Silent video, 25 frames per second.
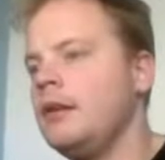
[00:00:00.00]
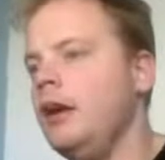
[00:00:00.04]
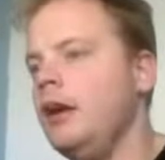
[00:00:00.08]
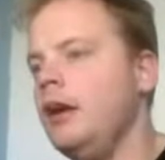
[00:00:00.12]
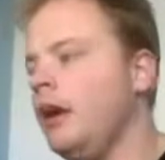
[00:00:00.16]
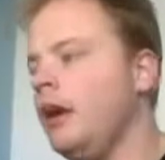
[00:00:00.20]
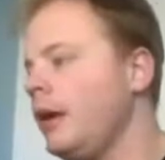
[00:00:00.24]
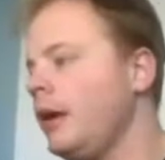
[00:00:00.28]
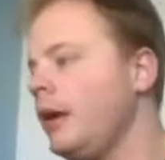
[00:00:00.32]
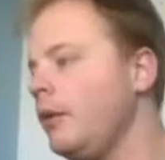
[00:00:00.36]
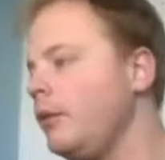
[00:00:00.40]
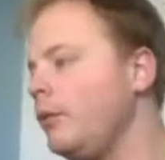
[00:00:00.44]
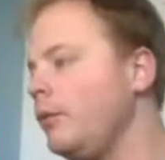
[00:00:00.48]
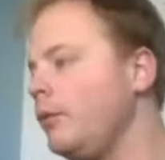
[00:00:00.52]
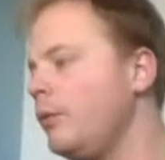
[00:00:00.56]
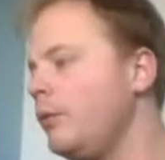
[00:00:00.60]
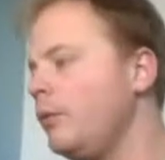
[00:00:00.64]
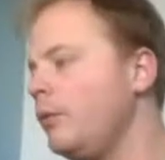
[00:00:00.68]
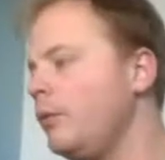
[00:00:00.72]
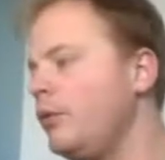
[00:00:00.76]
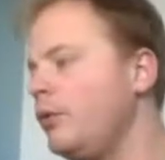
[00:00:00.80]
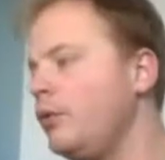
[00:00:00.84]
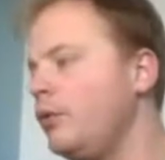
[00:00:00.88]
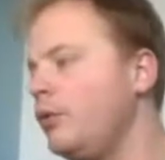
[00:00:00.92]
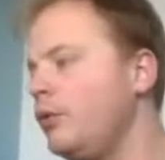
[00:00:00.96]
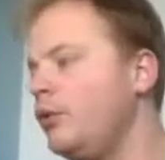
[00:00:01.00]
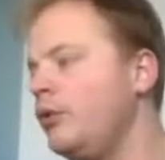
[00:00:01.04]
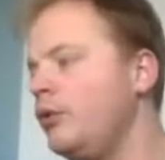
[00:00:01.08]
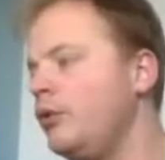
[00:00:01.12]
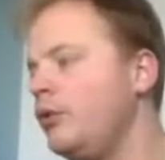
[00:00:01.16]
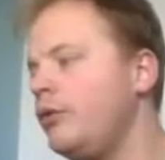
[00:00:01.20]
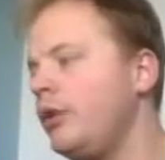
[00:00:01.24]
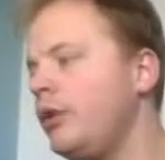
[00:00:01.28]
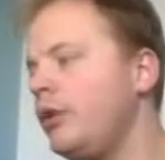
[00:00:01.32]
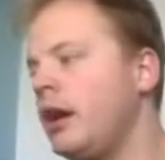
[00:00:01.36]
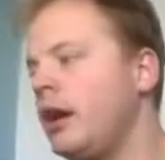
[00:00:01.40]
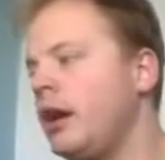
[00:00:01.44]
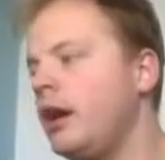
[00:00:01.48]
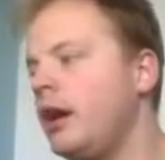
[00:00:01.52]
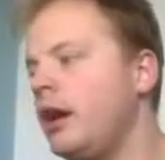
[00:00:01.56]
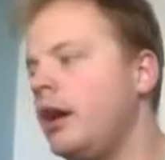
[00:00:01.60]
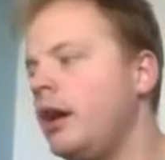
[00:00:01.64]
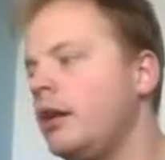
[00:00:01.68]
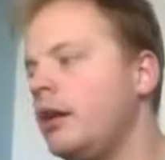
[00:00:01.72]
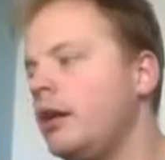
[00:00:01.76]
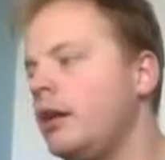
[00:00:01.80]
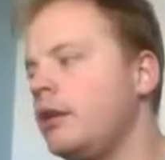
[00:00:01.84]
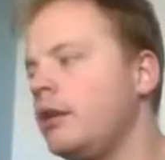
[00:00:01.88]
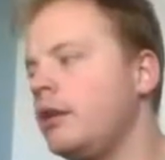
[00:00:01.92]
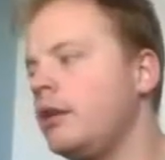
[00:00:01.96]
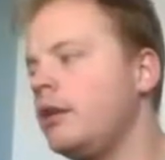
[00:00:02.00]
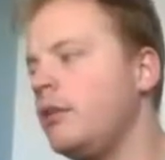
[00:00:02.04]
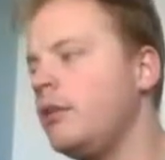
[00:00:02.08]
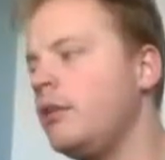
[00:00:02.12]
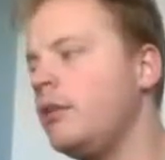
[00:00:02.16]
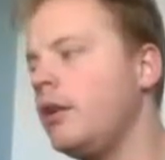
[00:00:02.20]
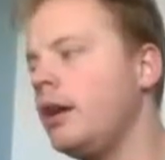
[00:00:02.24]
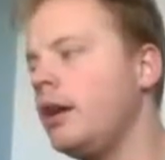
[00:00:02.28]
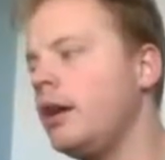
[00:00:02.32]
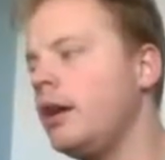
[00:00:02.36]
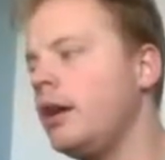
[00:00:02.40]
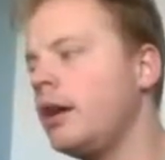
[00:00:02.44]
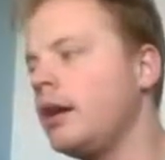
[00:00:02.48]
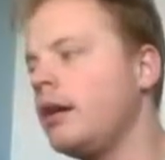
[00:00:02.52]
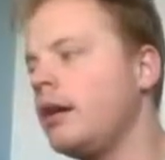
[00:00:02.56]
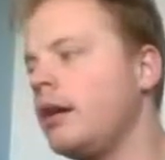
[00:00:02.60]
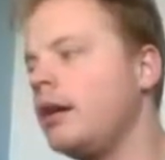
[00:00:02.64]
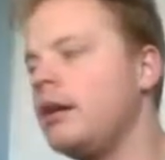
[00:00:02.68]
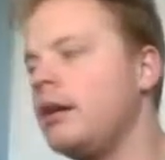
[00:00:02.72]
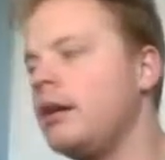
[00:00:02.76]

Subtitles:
All right, we will move on quick.